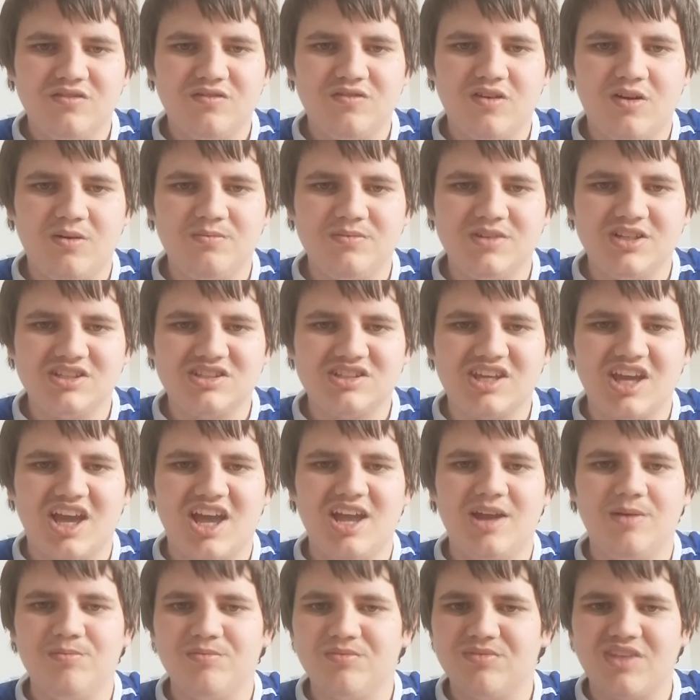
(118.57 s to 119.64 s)
from this
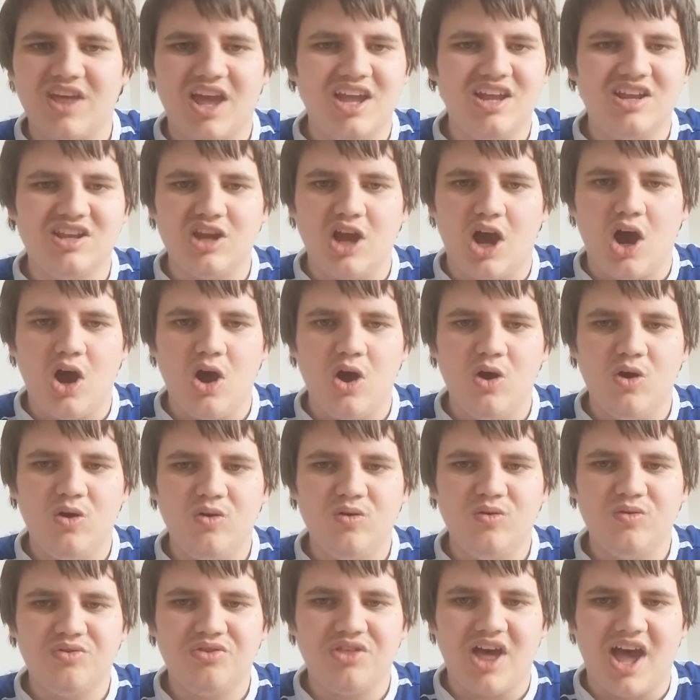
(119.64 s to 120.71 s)
game, they
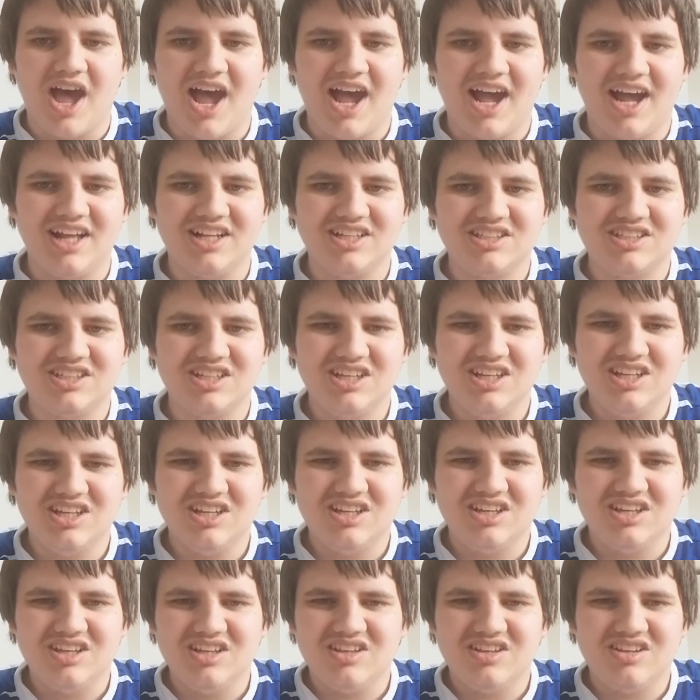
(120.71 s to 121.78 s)
know that
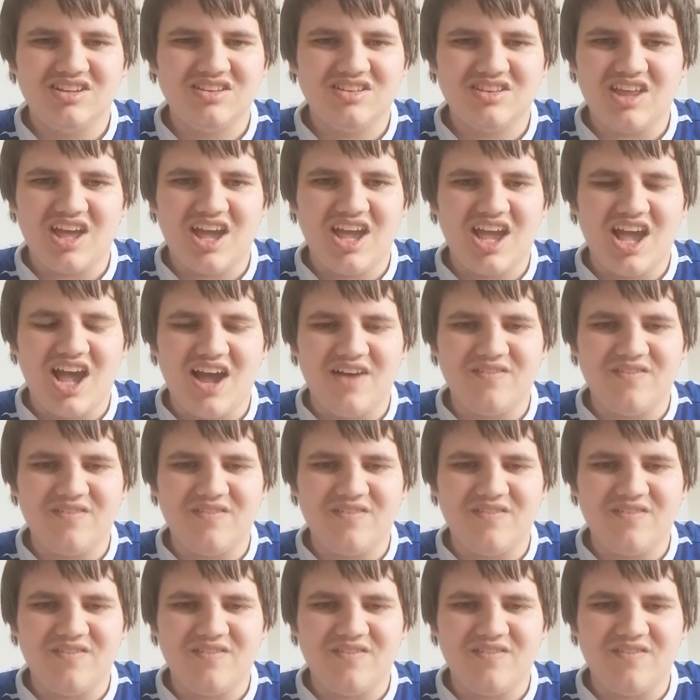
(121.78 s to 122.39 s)
they